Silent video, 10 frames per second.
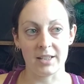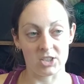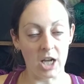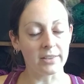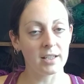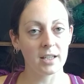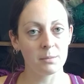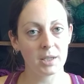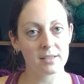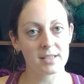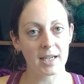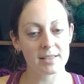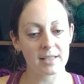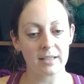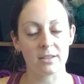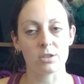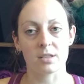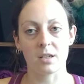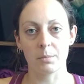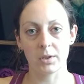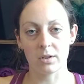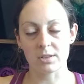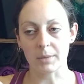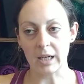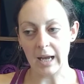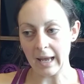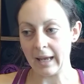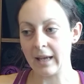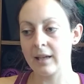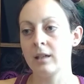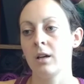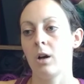It's not the end because, like I said, there's a couple yarns I'm going to add.